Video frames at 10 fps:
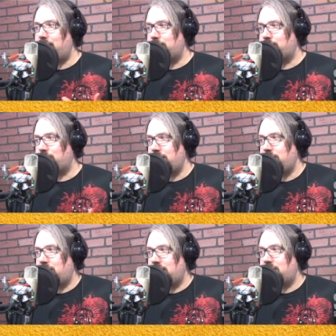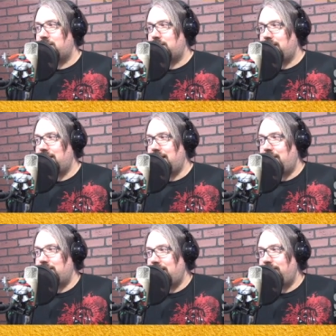was pretty much
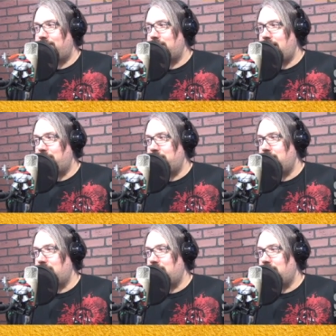that was it for them. You